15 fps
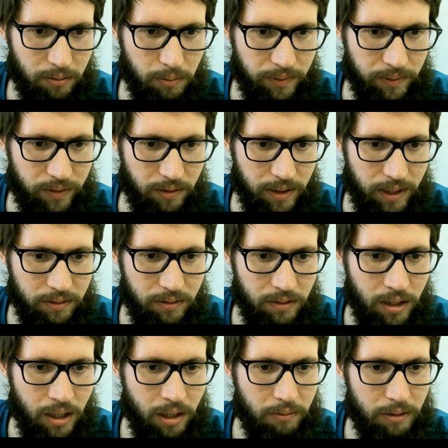all be filled in,
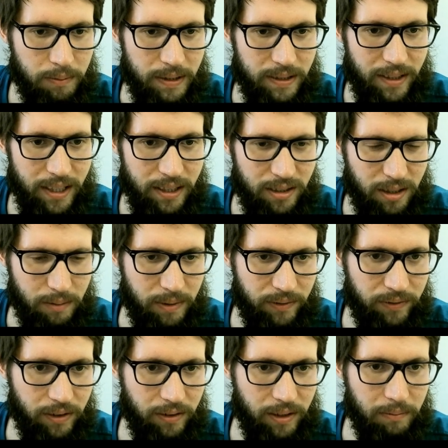which means this can be
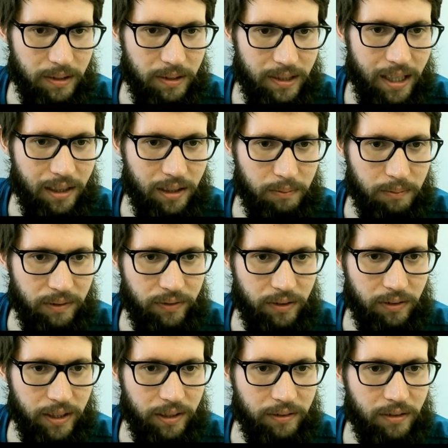filled in, which means that can be
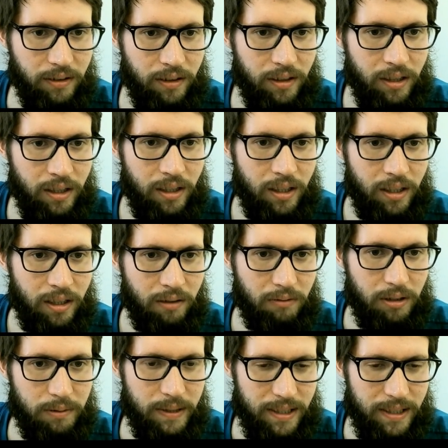filled in,
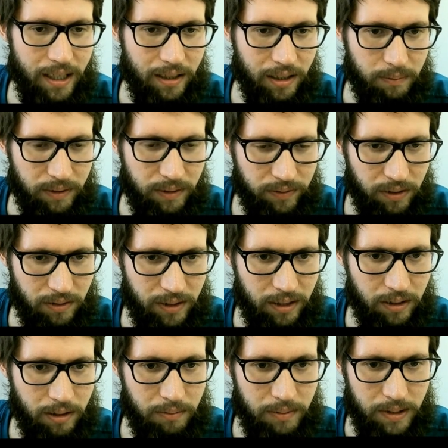which means that can be filled in,
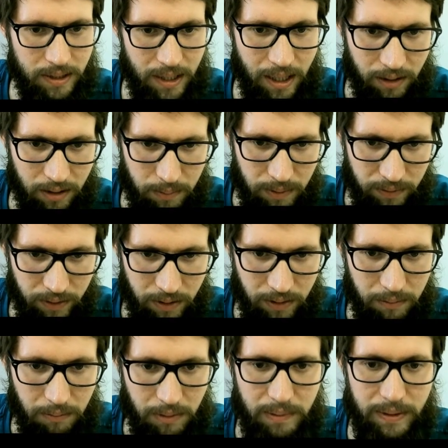which means that can be filled
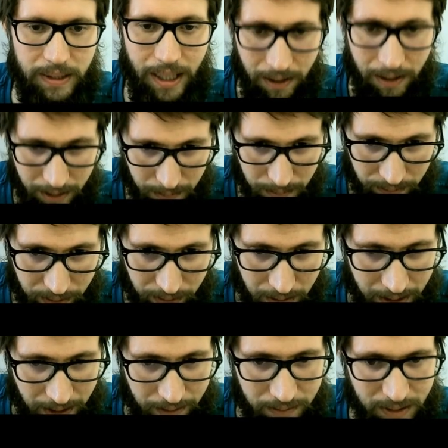in, which means that can be
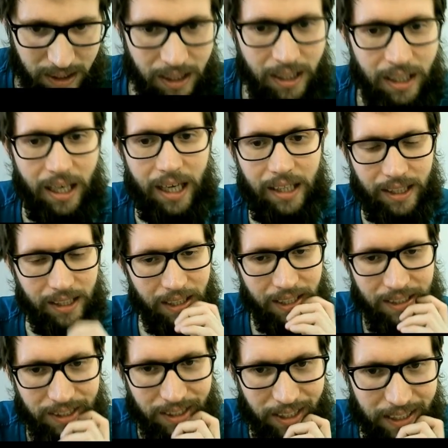filled in. And then
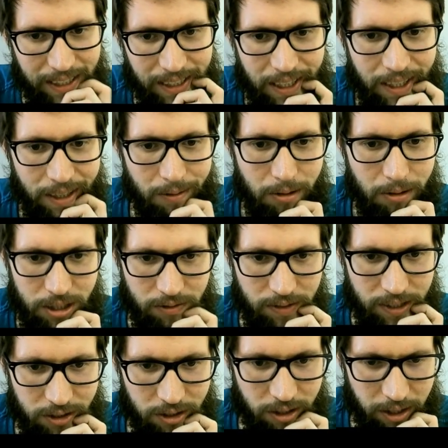lastly, which of
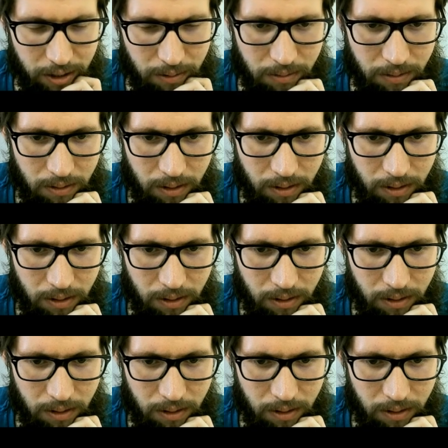these two